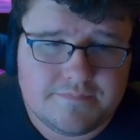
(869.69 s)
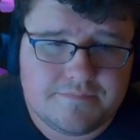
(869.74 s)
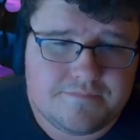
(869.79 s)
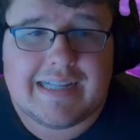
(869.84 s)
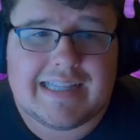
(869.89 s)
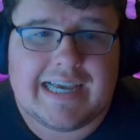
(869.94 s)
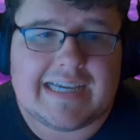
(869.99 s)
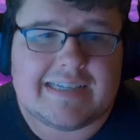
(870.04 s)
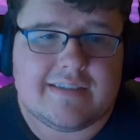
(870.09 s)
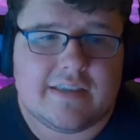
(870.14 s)

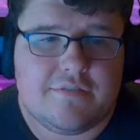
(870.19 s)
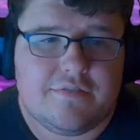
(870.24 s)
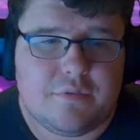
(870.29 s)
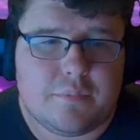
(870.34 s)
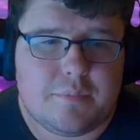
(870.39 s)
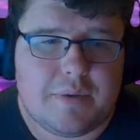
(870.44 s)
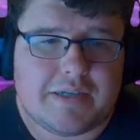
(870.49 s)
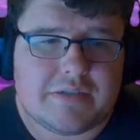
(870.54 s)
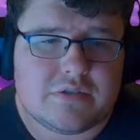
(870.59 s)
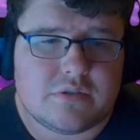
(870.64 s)
And lastly, for
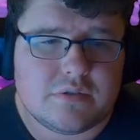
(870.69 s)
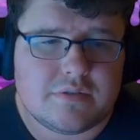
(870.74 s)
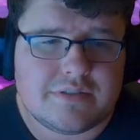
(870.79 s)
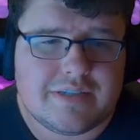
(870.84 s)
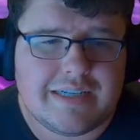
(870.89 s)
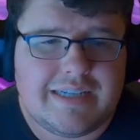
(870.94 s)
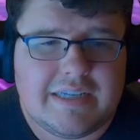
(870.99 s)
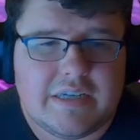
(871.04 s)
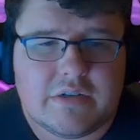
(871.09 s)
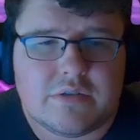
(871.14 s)
pistols,
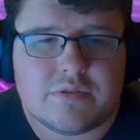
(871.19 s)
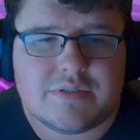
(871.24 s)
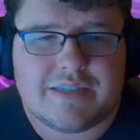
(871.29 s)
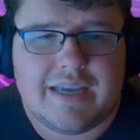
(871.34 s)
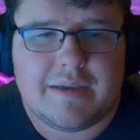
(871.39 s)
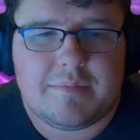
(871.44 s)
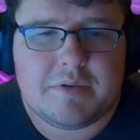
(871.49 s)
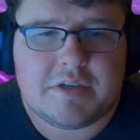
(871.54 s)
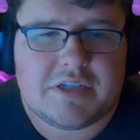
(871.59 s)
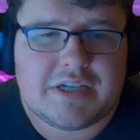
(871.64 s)
the Deagle's
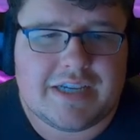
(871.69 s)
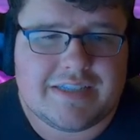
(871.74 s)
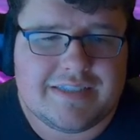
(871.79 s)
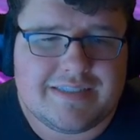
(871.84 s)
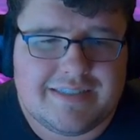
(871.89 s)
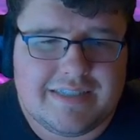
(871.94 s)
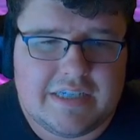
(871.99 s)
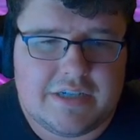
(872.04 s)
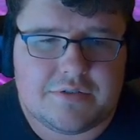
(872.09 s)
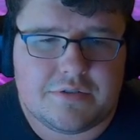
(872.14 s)
damage has
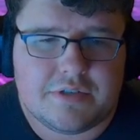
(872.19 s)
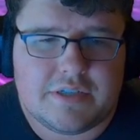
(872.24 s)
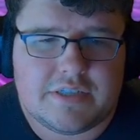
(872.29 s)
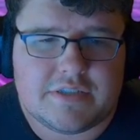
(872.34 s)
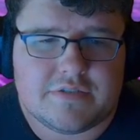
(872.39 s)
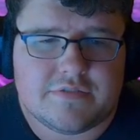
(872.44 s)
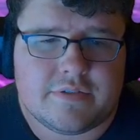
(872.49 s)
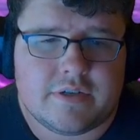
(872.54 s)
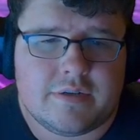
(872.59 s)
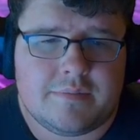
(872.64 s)

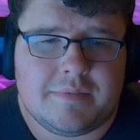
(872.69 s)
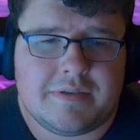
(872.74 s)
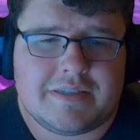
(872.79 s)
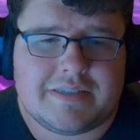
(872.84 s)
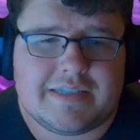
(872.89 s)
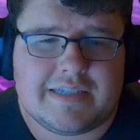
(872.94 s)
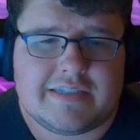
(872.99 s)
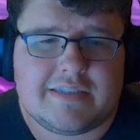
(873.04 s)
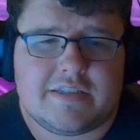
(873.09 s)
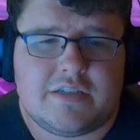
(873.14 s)
decreased from
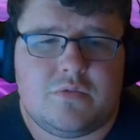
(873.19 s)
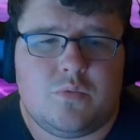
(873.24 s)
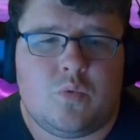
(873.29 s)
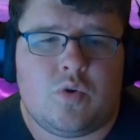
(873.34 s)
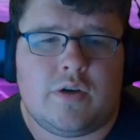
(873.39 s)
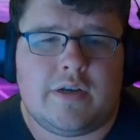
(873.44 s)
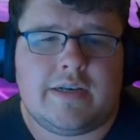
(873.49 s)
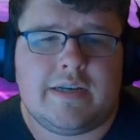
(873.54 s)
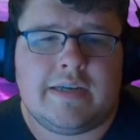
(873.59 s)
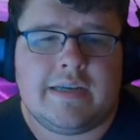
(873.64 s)

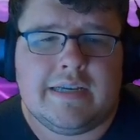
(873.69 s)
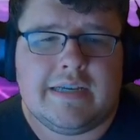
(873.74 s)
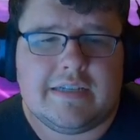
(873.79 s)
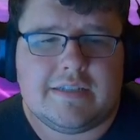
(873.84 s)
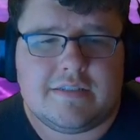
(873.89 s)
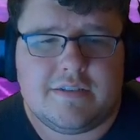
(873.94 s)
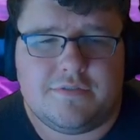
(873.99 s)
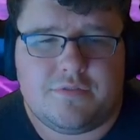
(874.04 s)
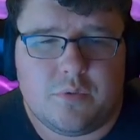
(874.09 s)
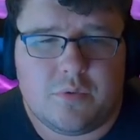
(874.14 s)
61
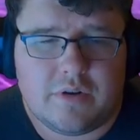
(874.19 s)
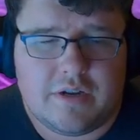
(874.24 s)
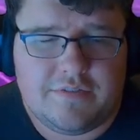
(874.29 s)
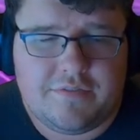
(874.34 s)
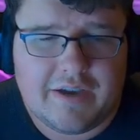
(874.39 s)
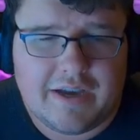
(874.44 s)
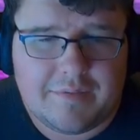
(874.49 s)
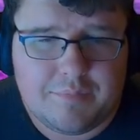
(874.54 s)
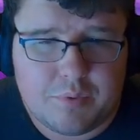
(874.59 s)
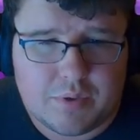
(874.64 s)
to
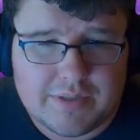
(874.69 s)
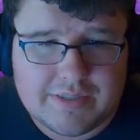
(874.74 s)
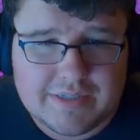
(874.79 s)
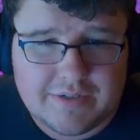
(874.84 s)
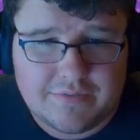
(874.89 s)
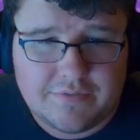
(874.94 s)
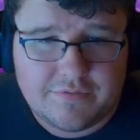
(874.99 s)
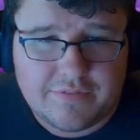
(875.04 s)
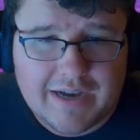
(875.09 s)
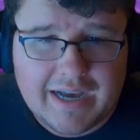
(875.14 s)

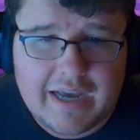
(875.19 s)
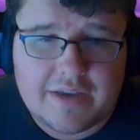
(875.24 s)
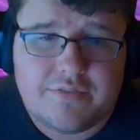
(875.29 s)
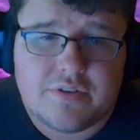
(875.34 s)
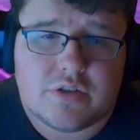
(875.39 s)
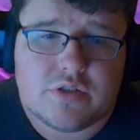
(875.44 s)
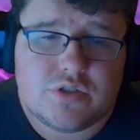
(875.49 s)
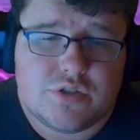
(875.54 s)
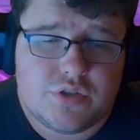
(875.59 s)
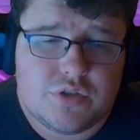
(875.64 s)

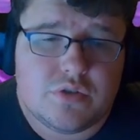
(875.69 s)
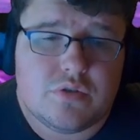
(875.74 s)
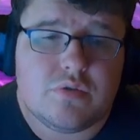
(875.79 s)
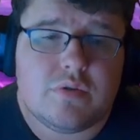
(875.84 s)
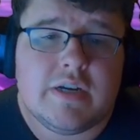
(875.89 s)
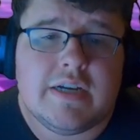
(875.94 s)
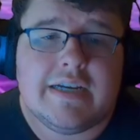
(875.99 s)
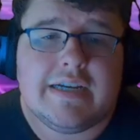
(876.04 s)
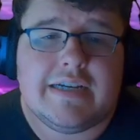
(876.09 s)
45.75 to